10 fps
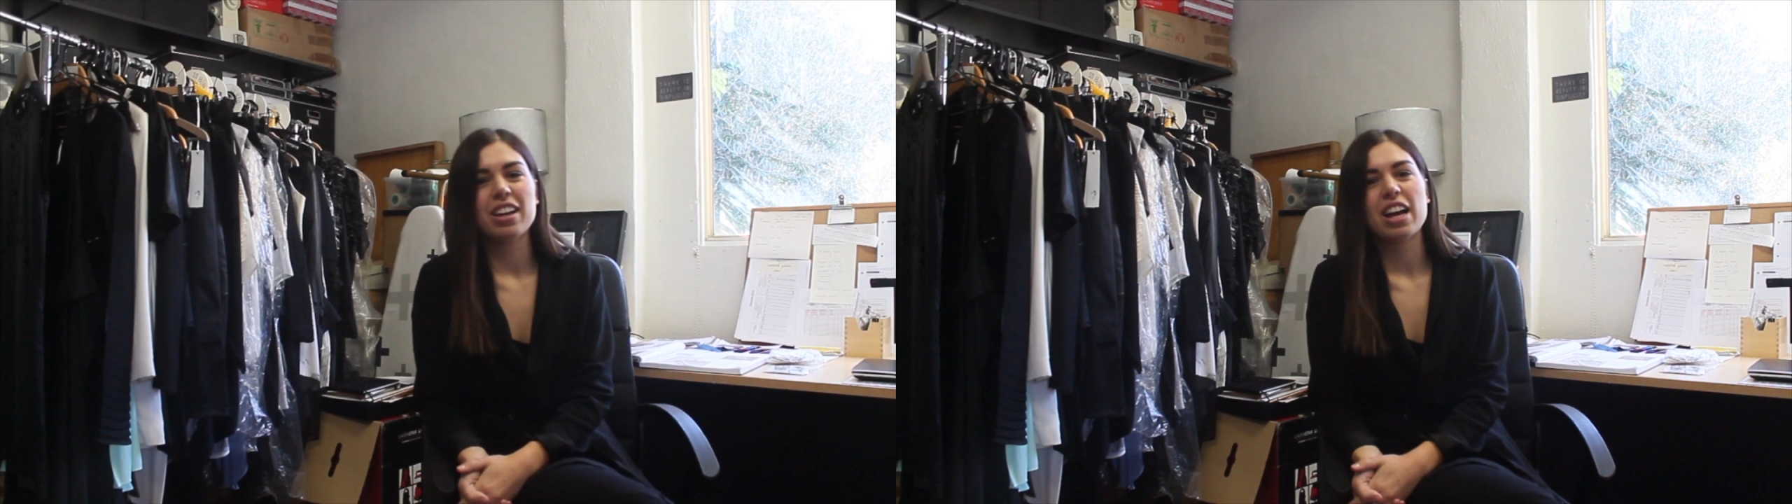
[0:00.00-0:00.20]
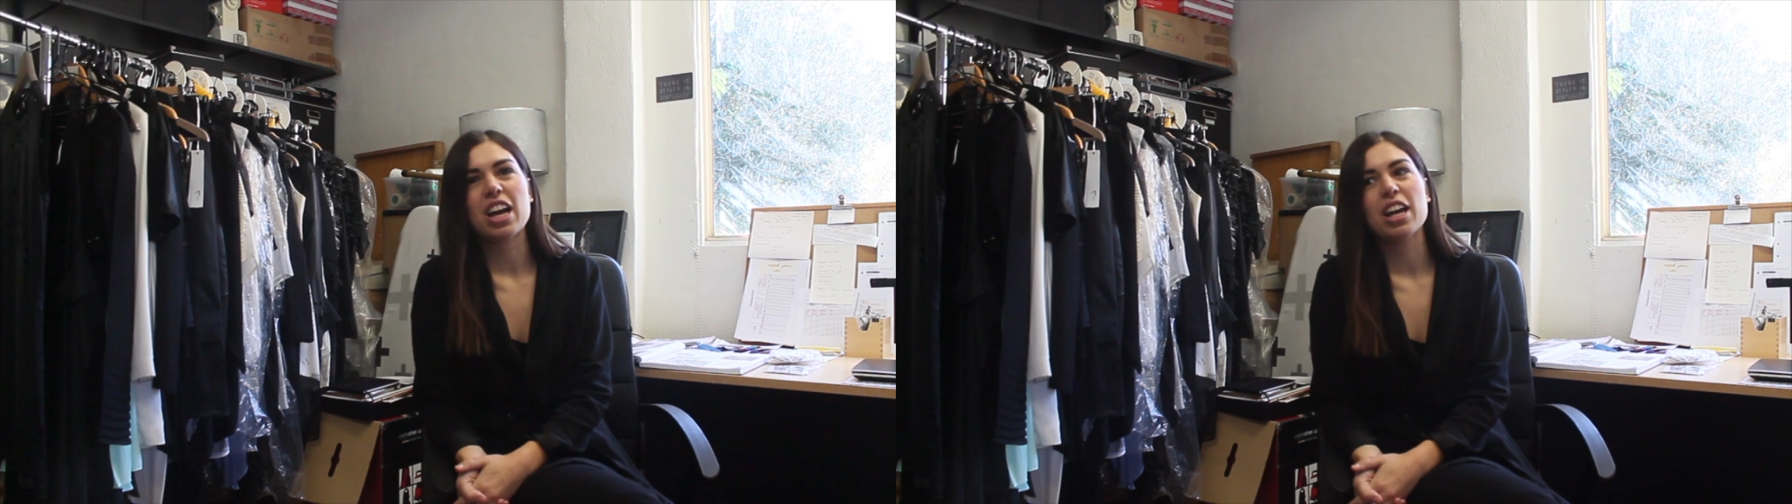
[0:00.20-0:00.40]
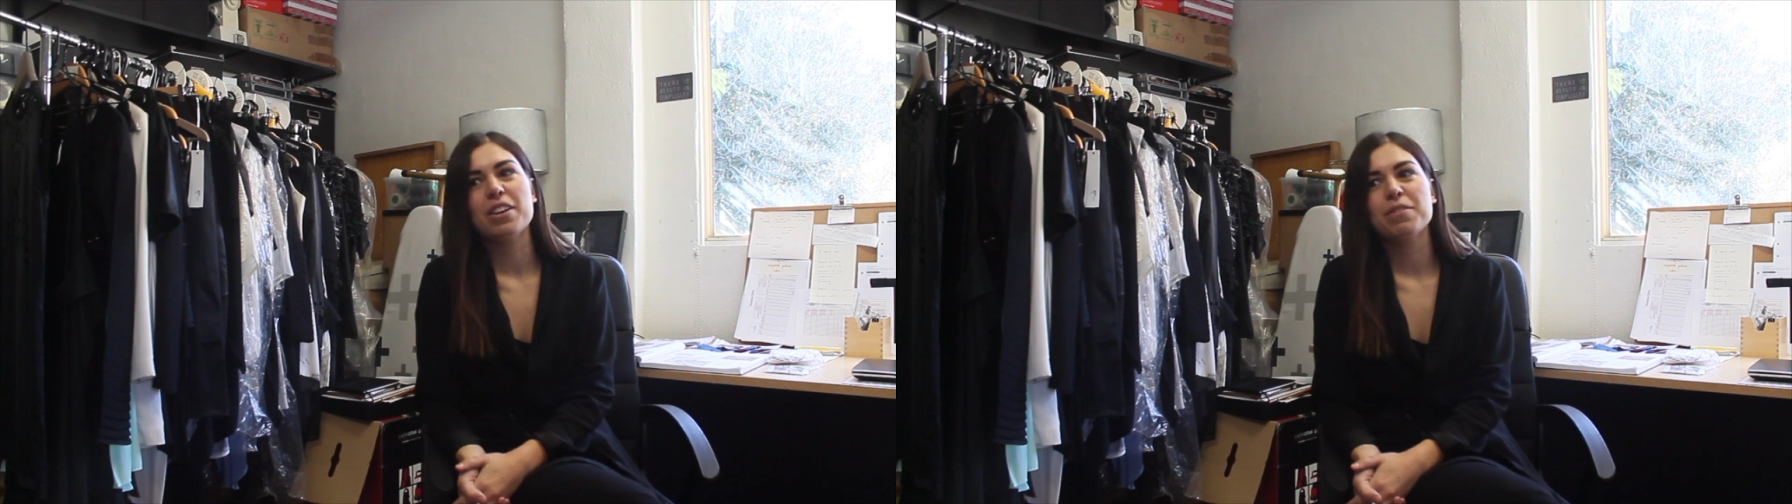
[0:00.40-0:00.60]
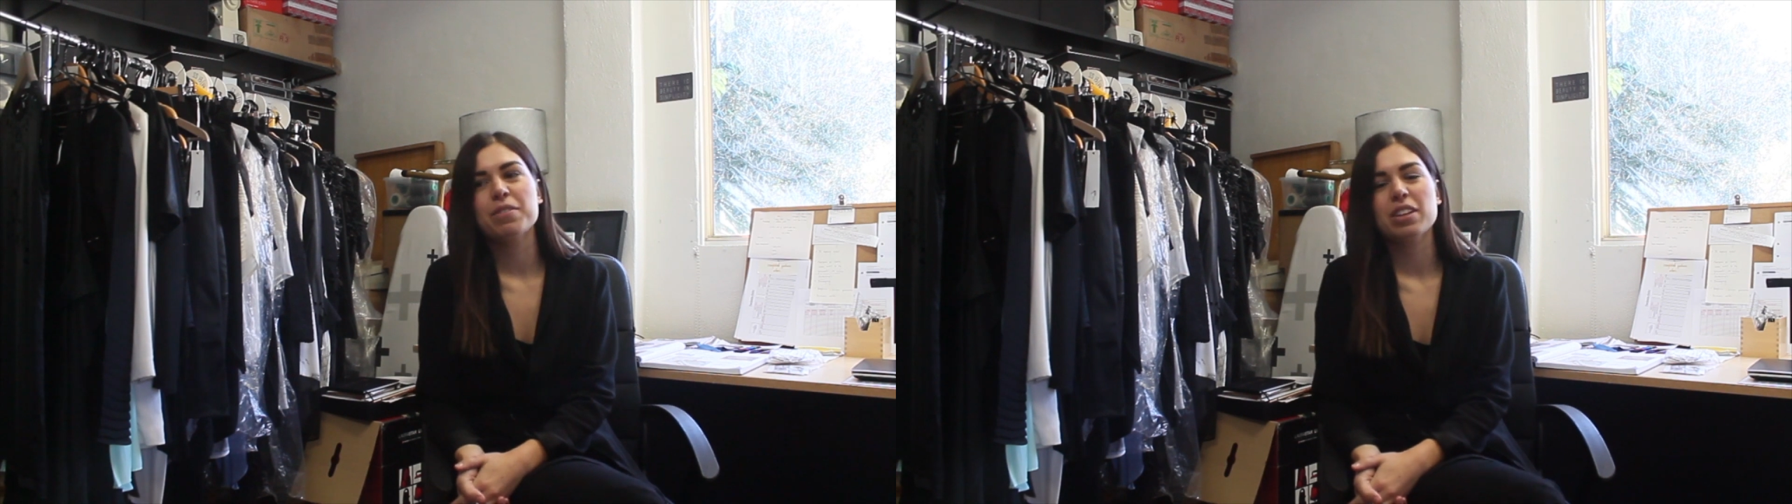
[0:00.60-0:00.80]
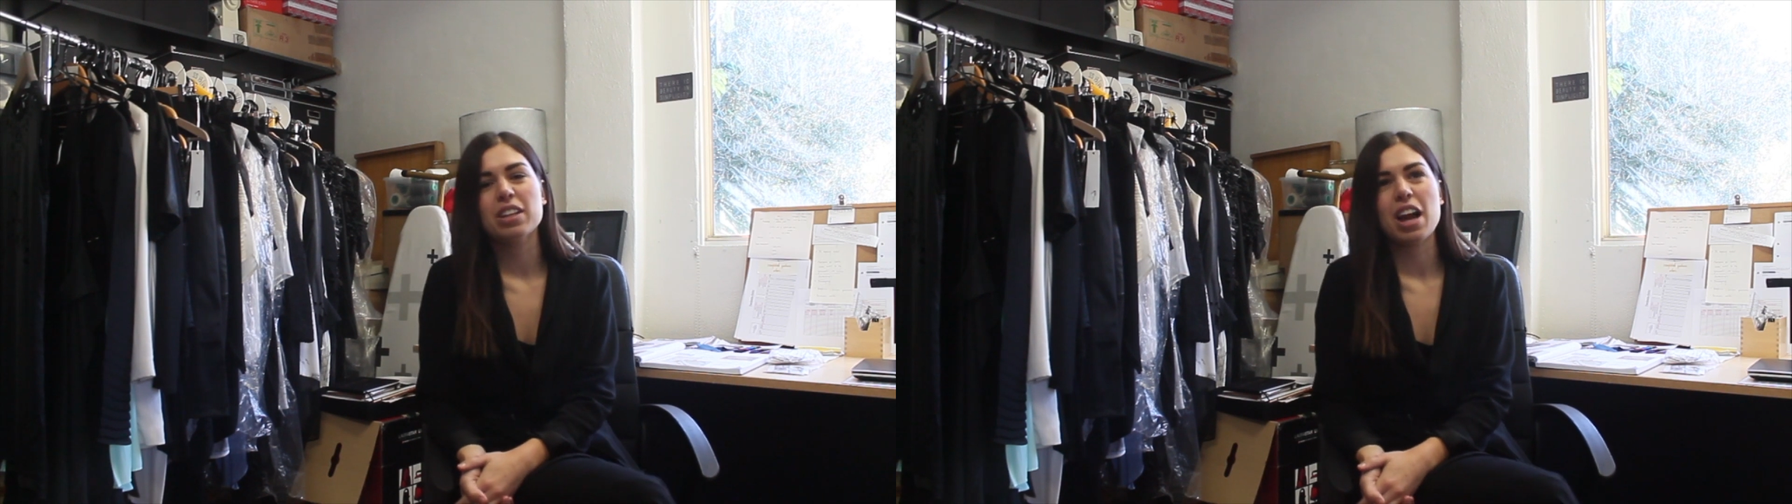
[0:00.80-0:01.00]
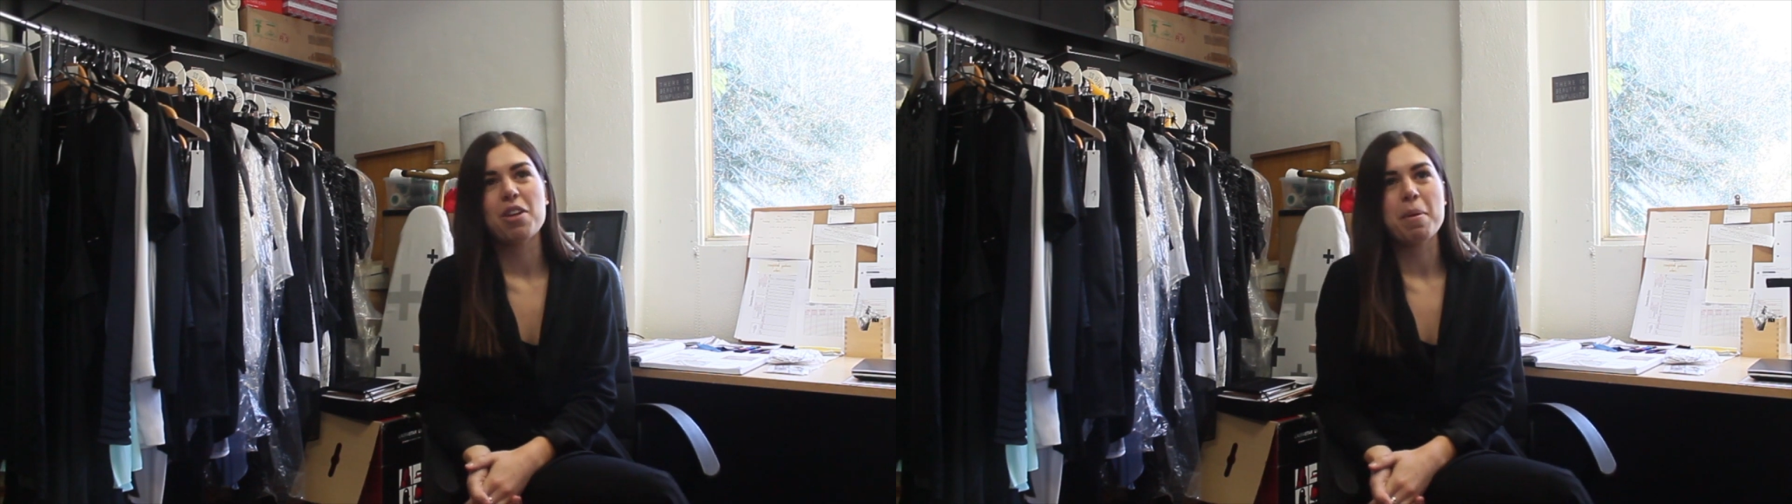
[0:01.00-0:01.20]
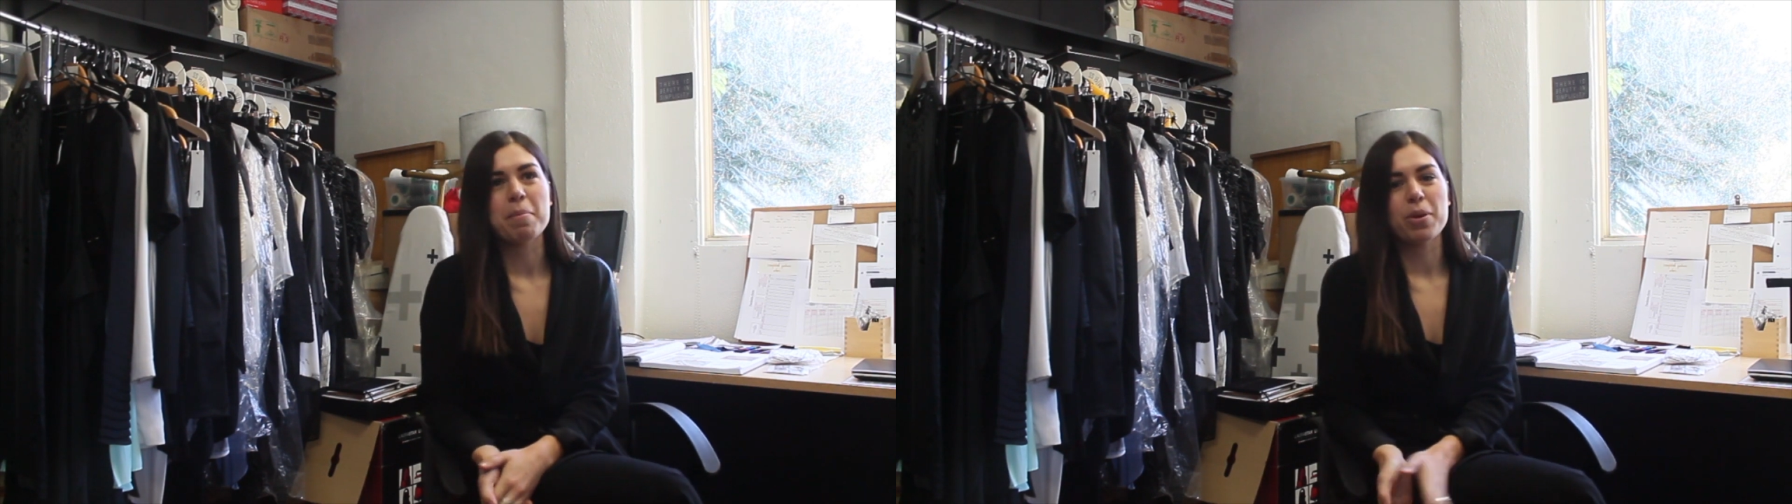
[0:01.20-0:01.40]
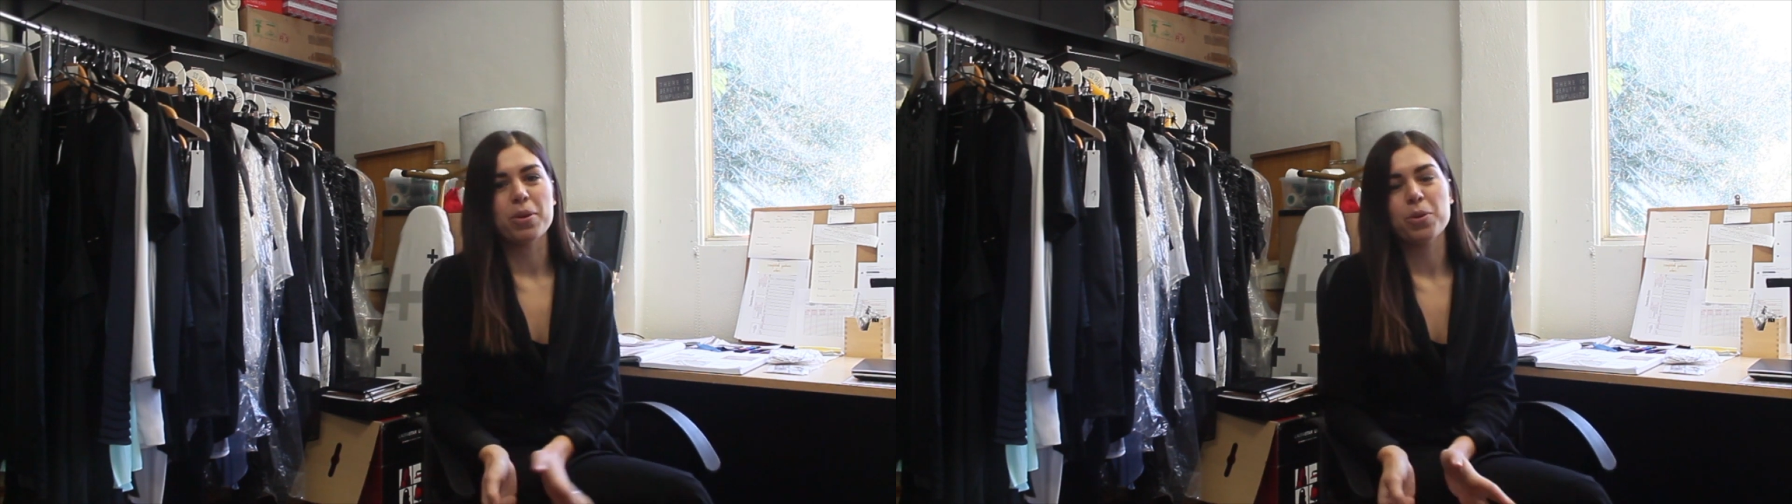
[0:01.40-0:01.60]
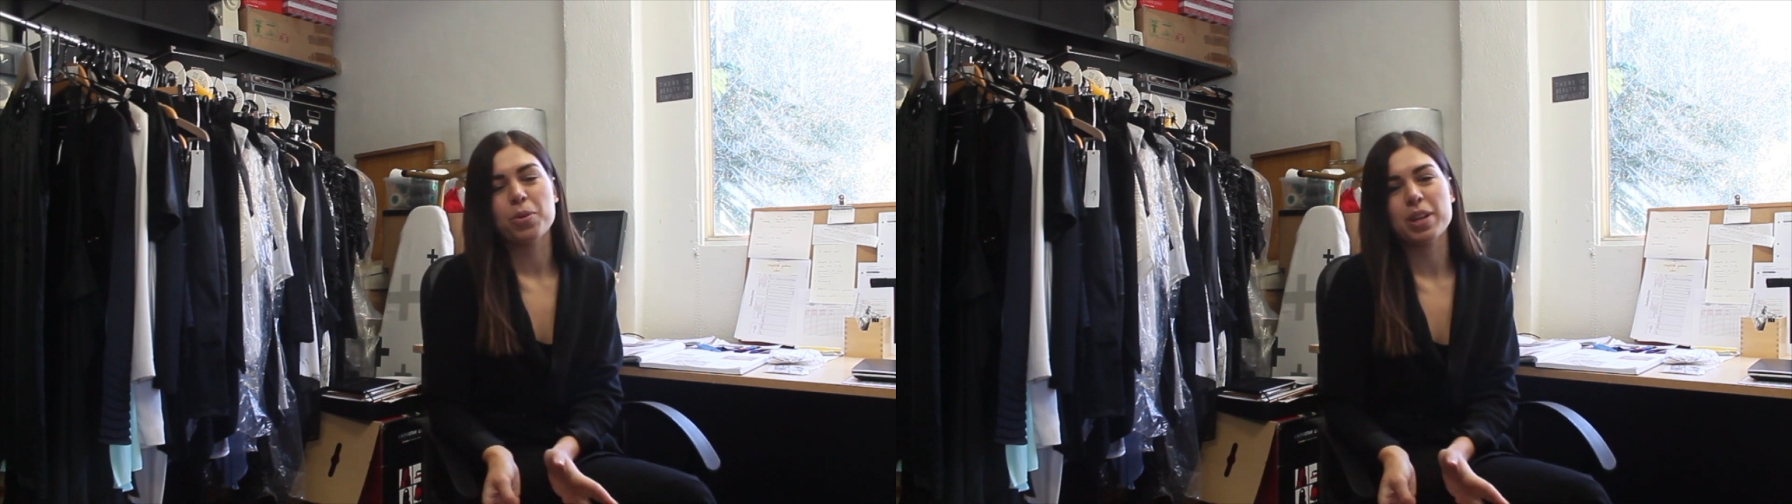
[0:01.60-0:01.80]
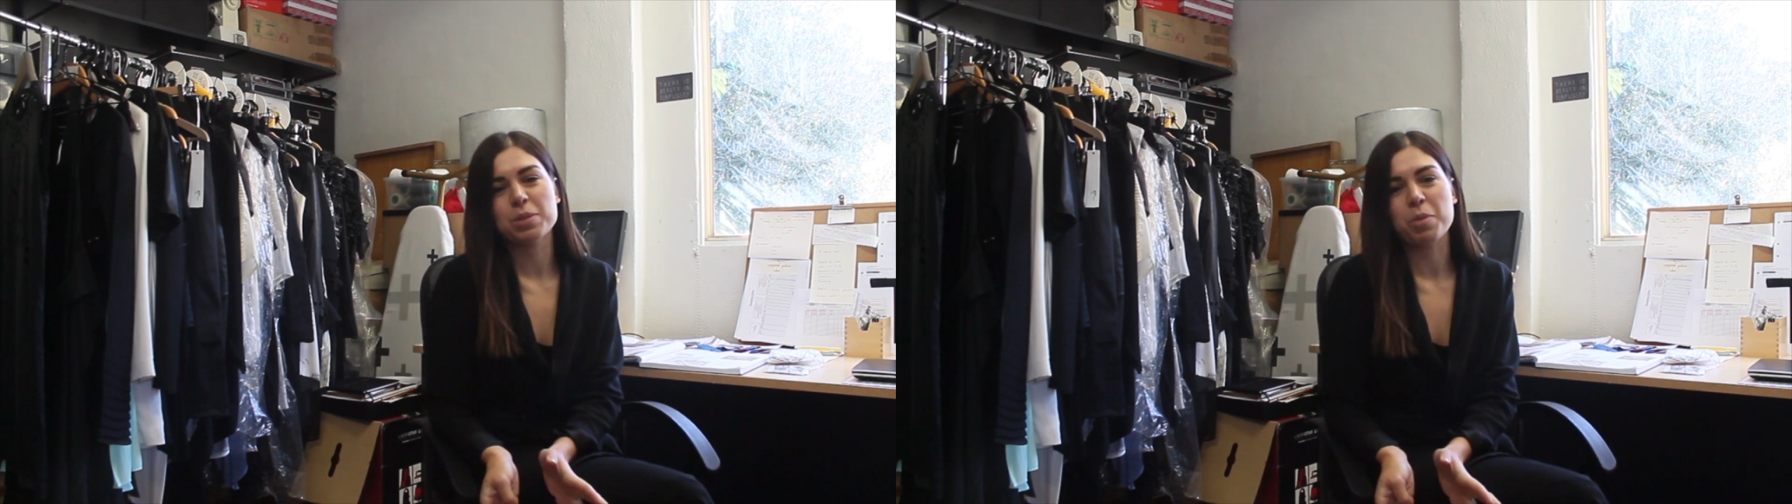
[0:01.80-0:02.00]
I kind of I remember
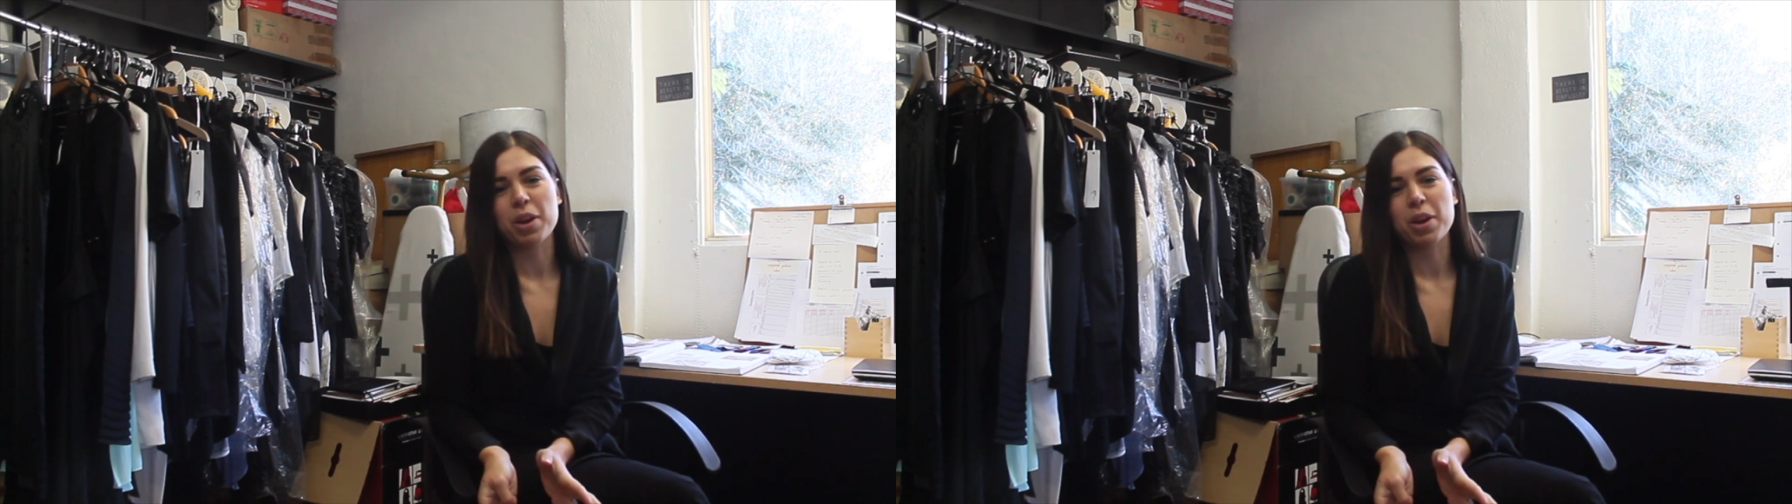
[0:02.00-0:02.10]
always